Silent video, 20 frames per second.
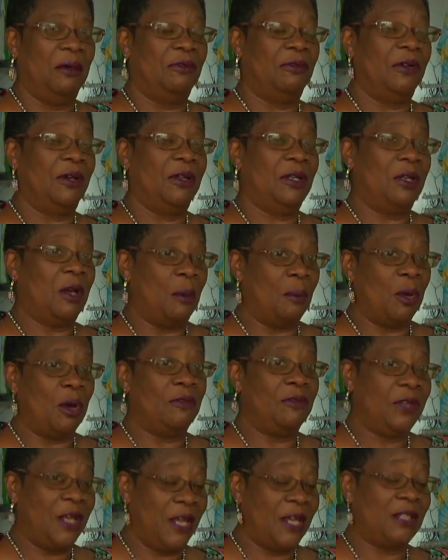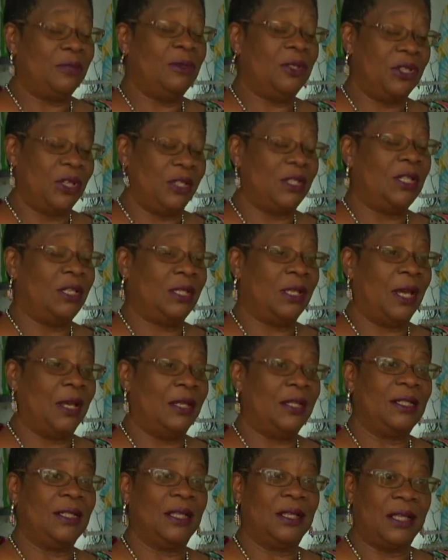a number of years. We just
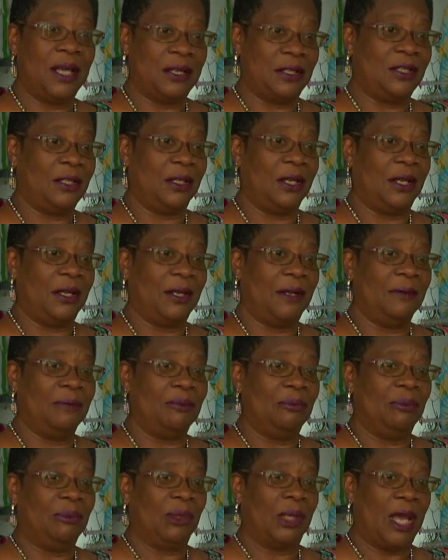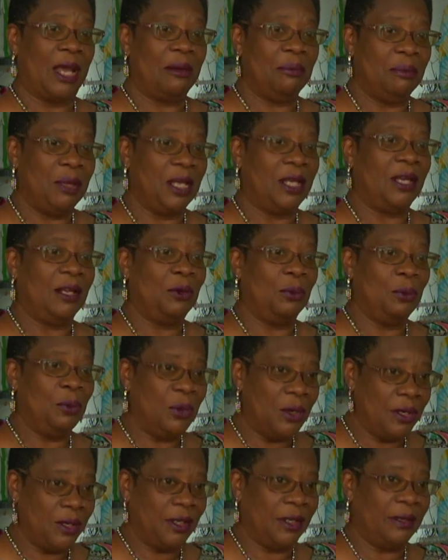decided to get together and make it
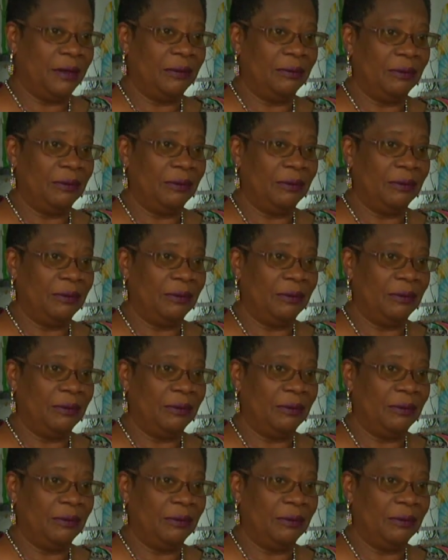work.